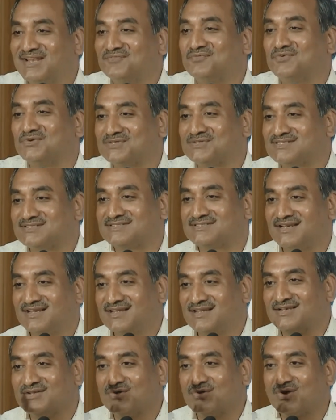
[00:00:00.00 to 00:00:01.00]
Infosys,
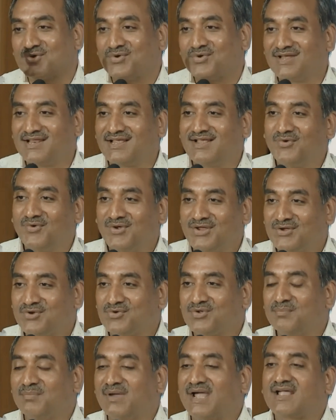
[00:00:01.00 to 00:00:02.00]
right? You are only going
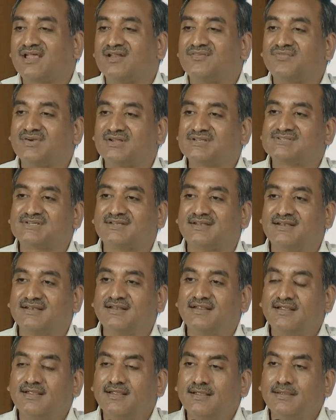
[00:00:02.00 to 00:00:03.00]
to a back-end function,
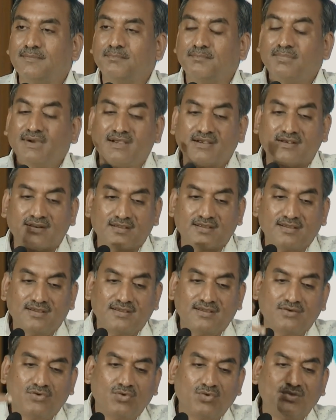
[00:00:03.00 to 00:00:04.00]
but
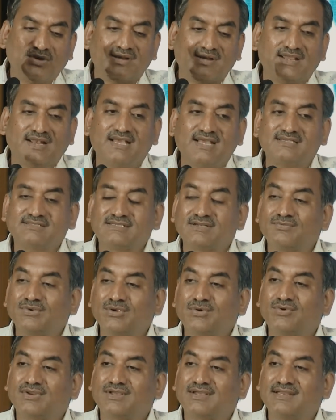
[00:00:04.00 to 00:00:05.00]
uh, no one realized that we
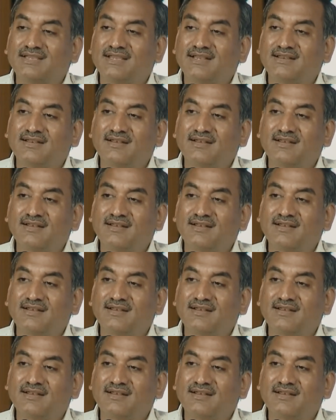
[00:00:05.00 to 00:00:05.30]
could create a